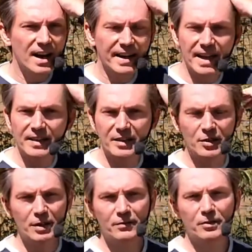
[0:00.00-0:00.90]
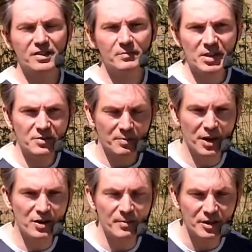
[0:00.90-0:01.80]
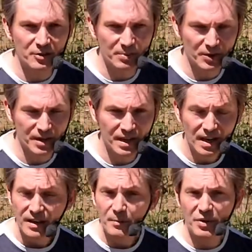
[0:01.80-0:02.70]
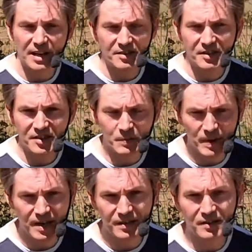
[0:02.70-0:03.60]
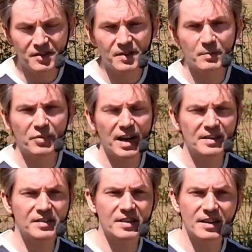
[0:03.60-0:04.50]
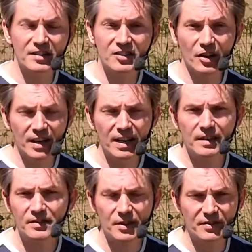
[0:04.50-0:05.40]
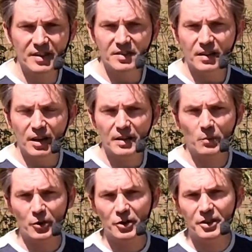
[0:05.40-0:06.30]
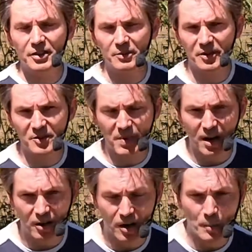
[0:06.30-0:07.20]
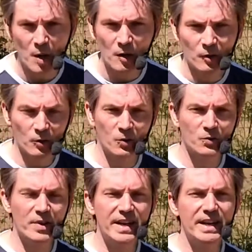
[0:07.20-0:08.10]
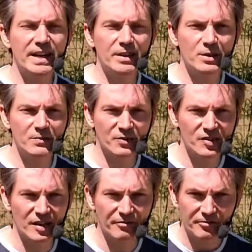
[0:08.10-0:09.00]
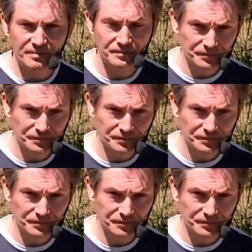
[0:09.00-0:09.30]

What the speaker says: again, that's useful because it means you're programming your body. Practicing spins, practicing styling, so things like what you're going to do with your spare arm, all really useful stuff.